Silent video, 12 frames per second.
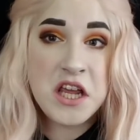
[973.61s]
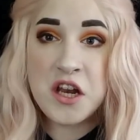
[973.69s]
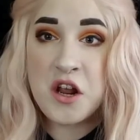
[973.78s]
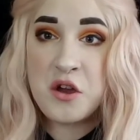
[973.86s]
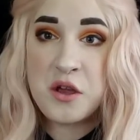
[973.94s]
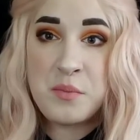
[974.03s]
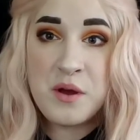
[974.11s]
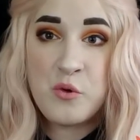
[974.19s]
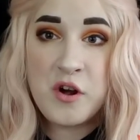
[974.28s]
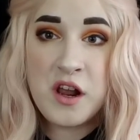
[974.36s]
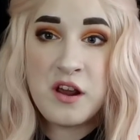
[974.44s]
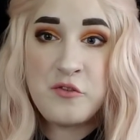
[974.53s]
You know, you've been
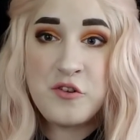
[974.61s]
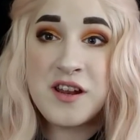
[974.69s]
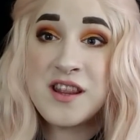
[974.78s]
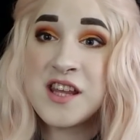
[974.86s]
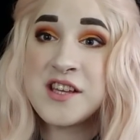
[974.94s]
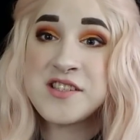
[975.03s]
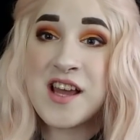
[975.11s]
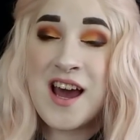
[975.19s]
whatever, and this